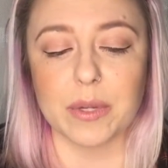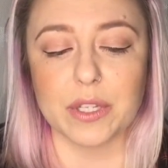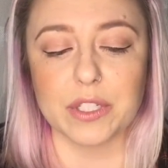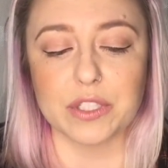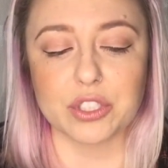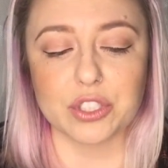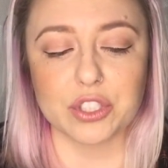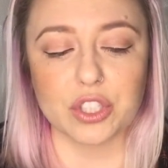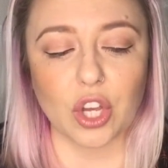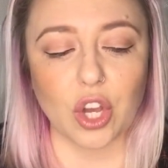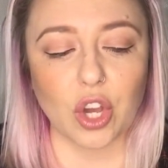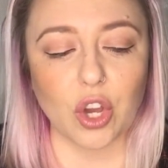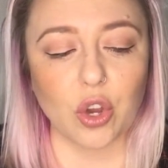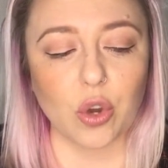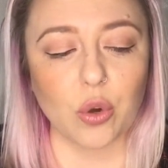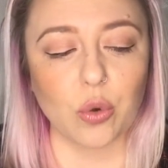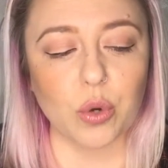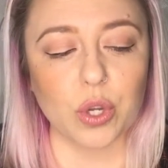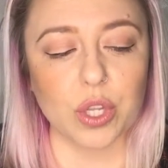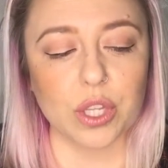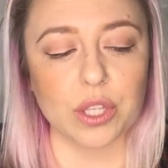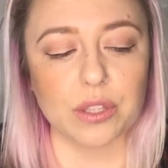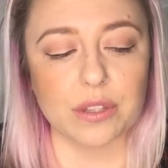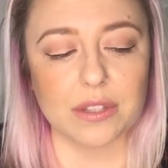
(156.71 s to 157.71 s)

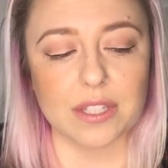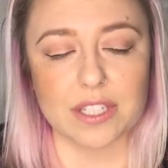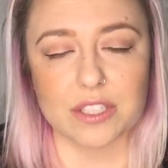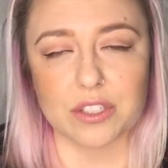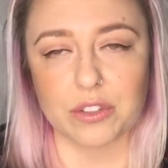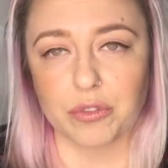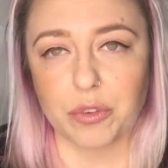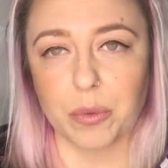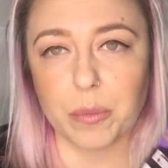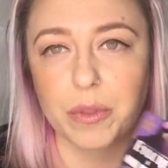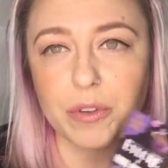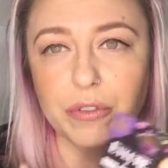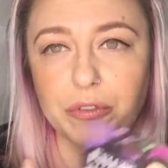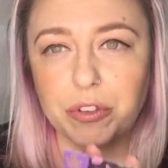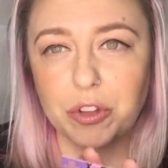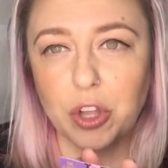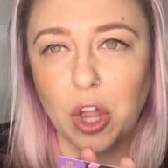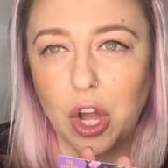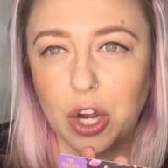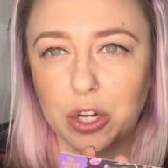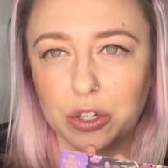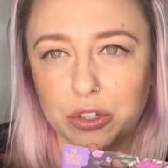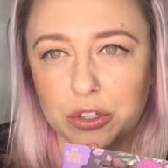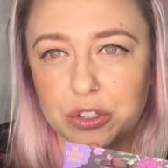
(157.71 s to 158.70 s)
So these are from the
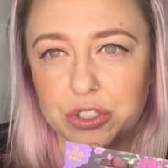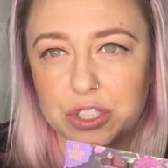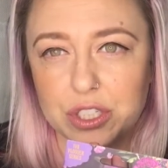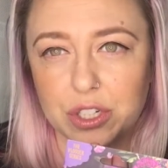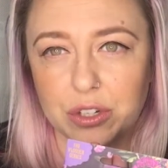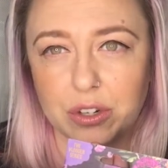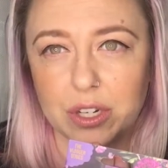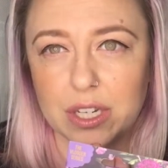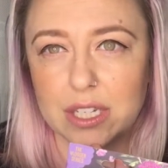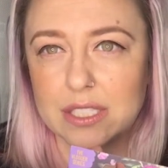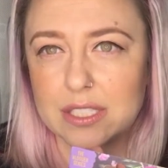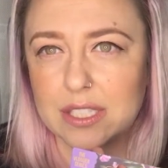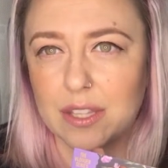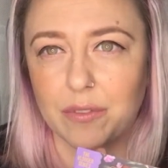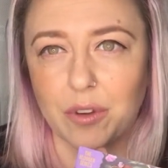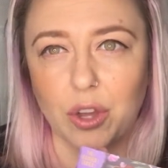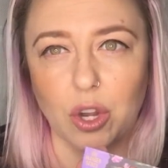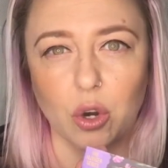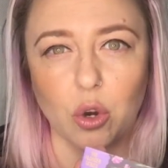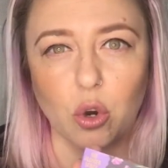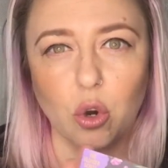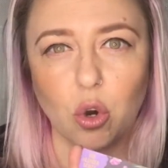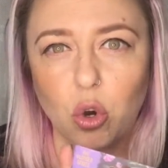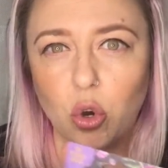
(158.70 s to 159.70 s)
Vlogger series. They've
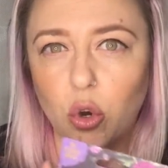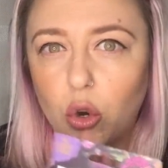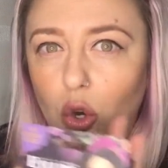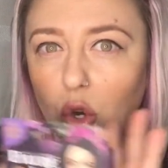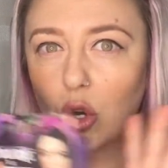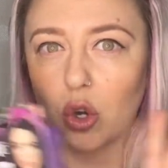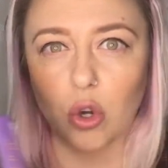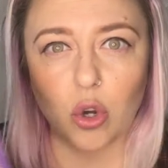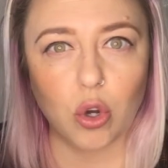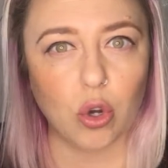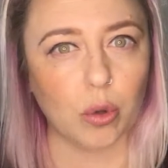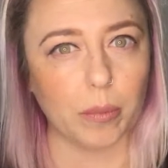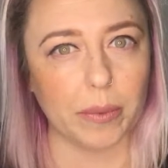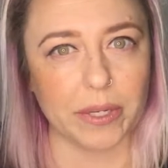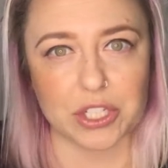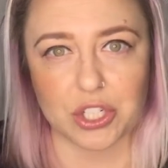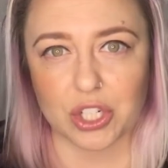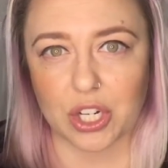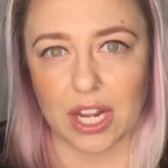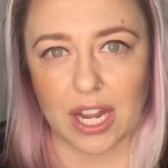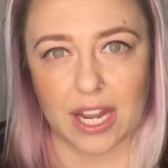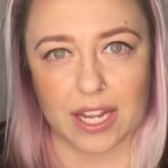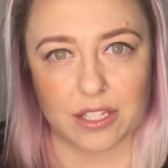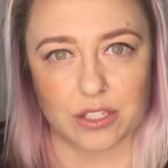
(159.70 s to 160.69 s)
got a whole bunch
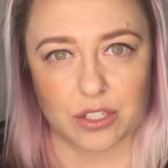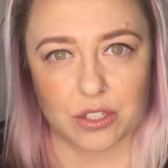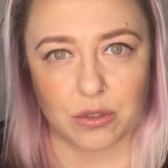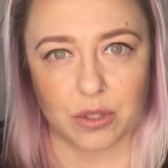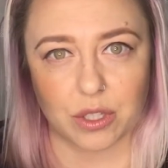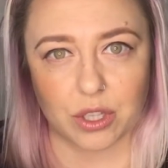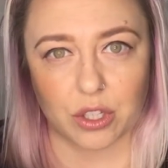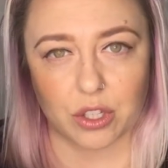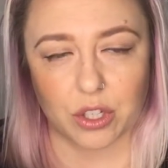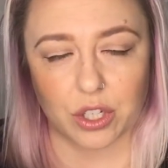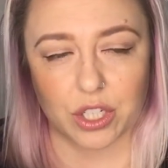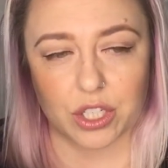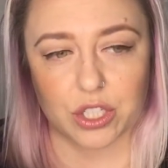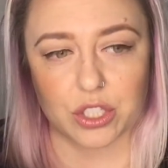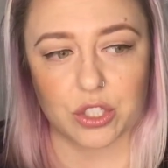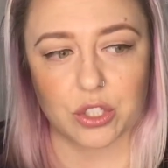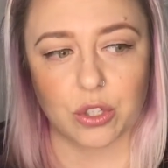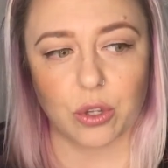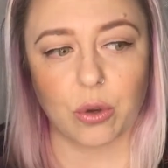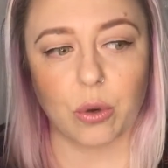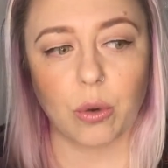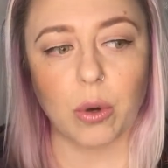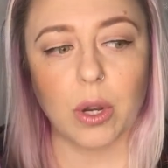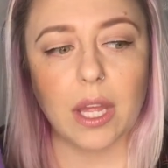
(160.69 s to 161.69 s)
of kinds you can look
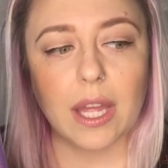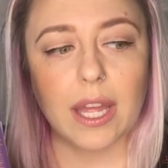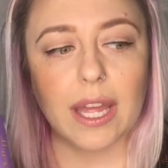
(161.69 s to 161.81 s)
into.